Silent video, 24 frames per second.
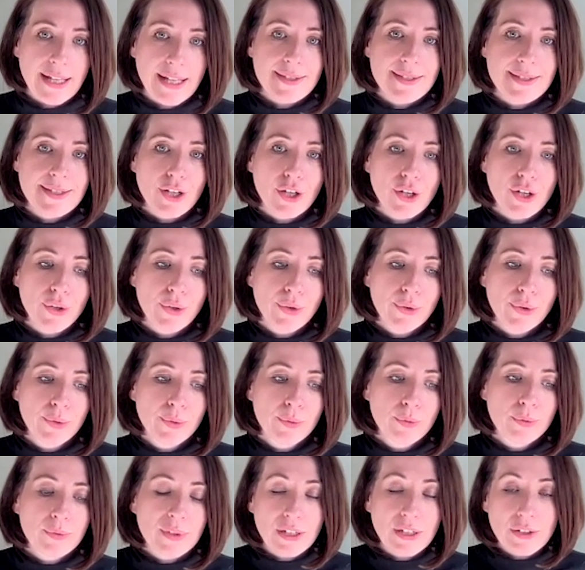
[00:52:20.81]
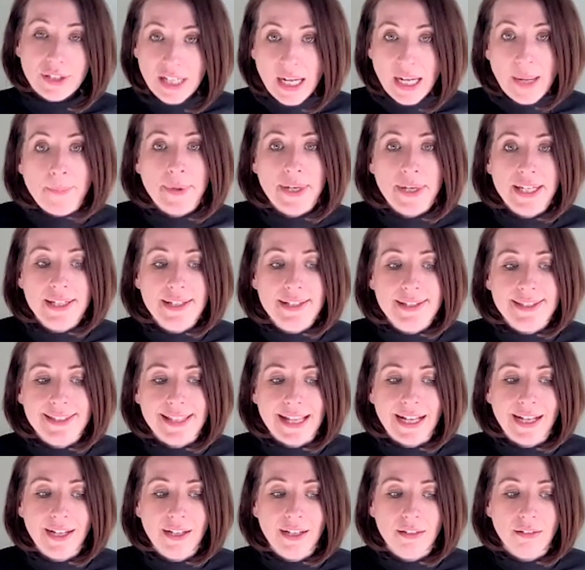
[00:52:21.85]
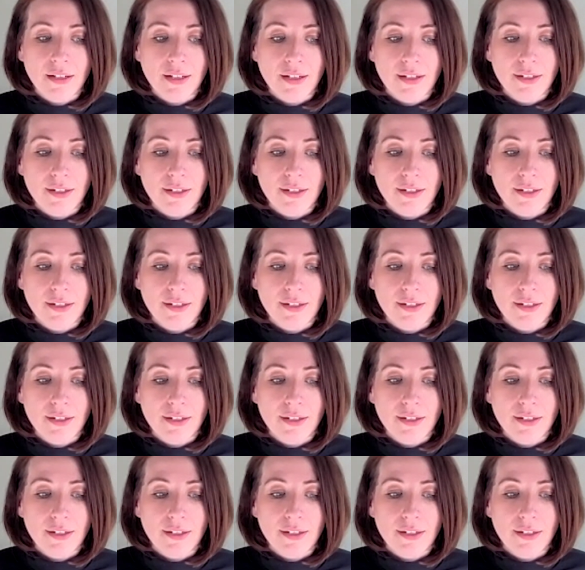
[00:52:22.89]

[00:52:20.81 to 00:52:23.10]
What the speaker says: And so there are companies that